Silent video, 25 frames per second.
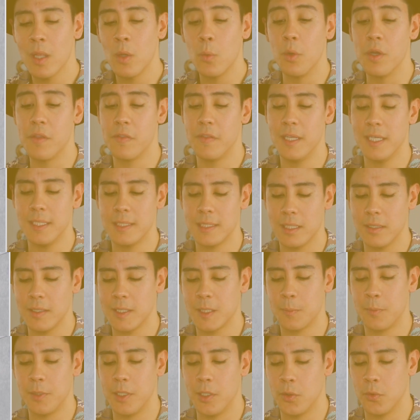With this, it
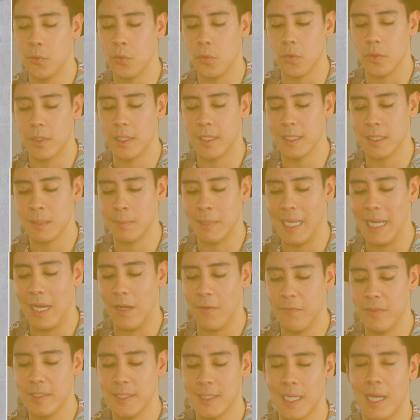looks pretty cool because my
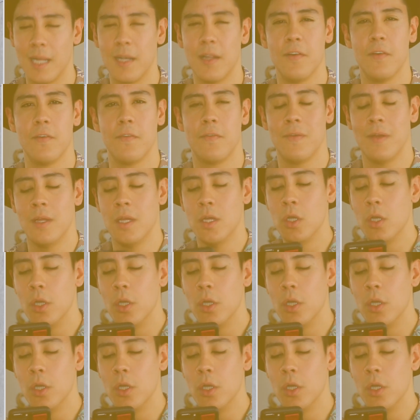outfit's kind of